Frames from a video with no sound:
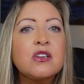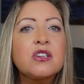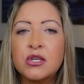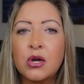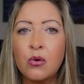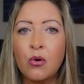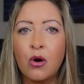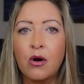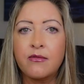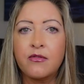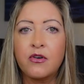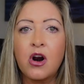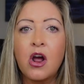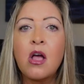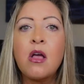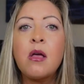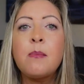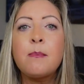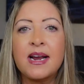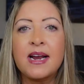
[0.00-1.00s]
So
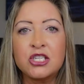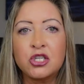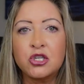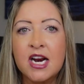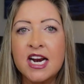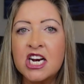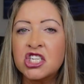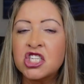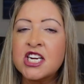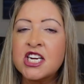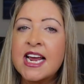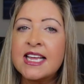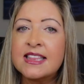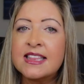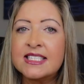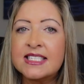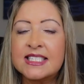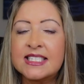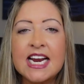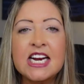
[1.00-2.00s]
overall, my strategy at
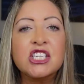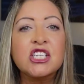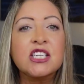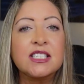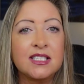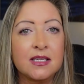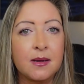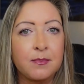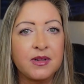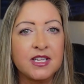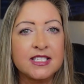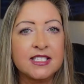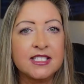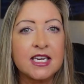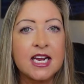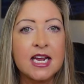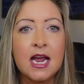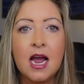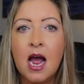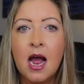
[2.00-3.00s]
this stage is
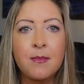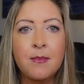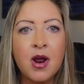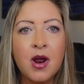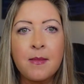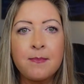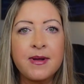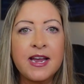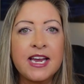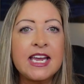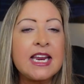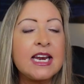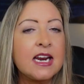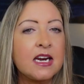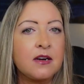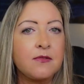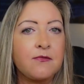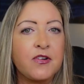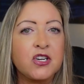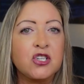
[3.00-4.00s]
simplicity. I'm not picking
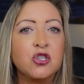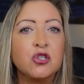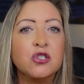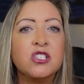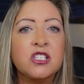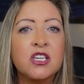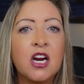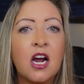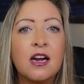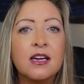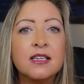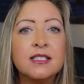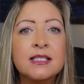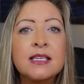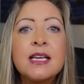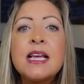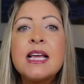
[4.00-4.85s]
individual stocks.